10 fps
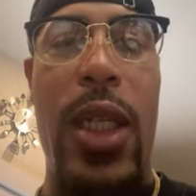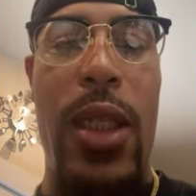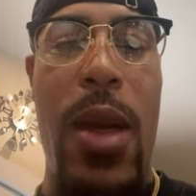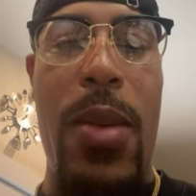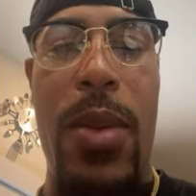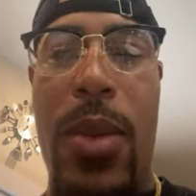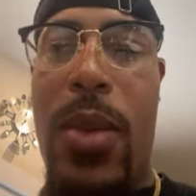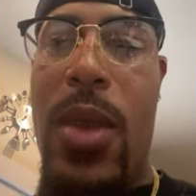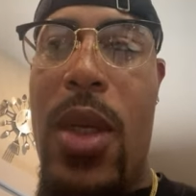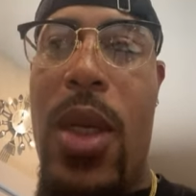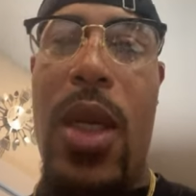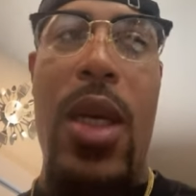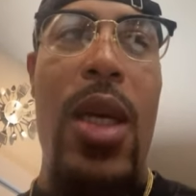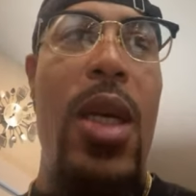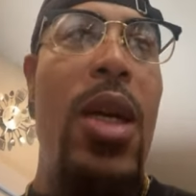something.
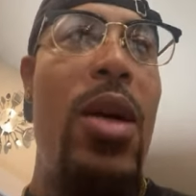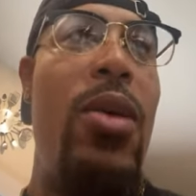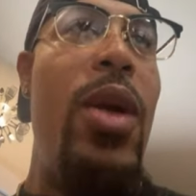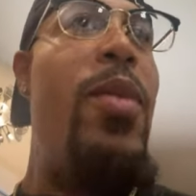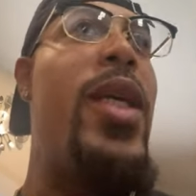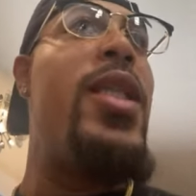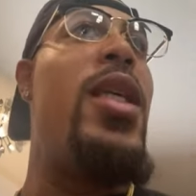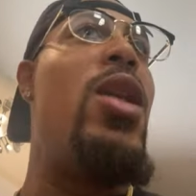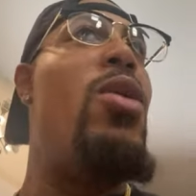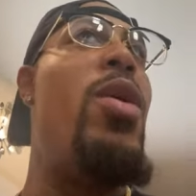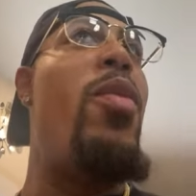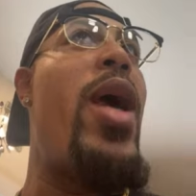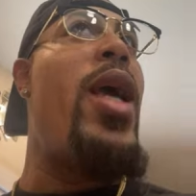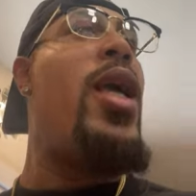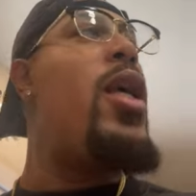We missing Lula Mae.